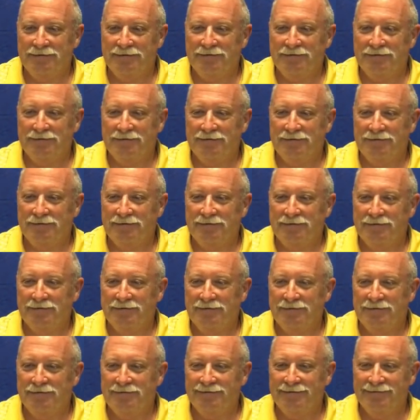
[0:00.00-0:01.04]

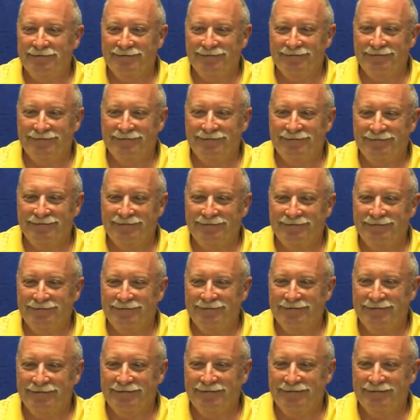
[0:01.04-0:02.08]

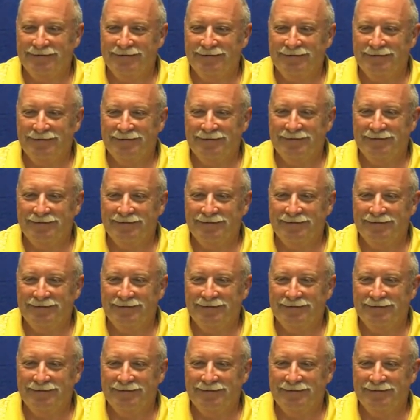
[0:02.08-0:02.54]
No words are spoken by the person on screen.